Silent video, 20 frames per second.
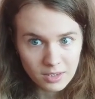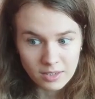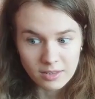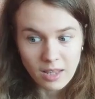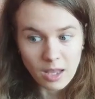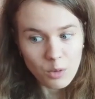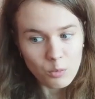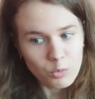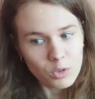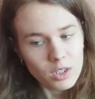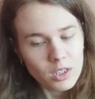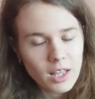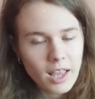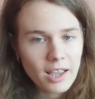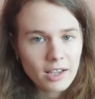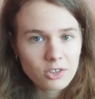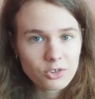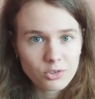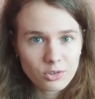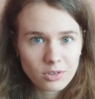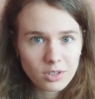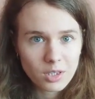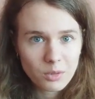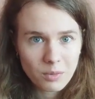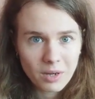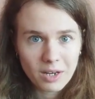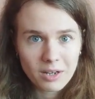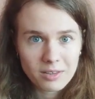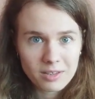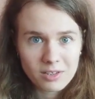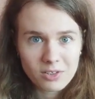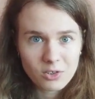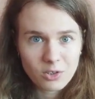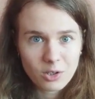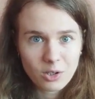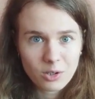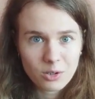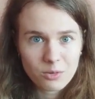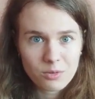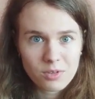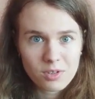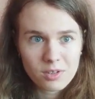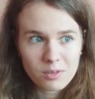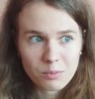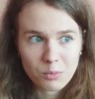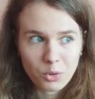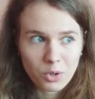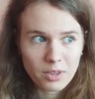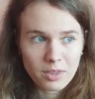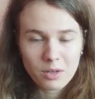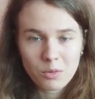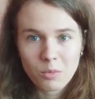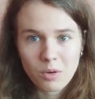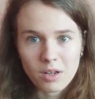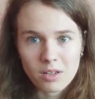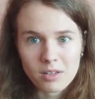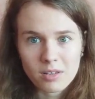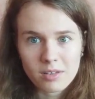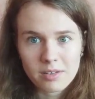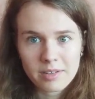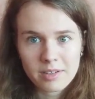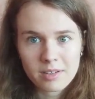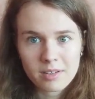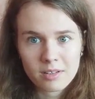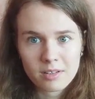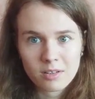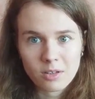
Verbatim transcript: They will actually wear these clothes more than once,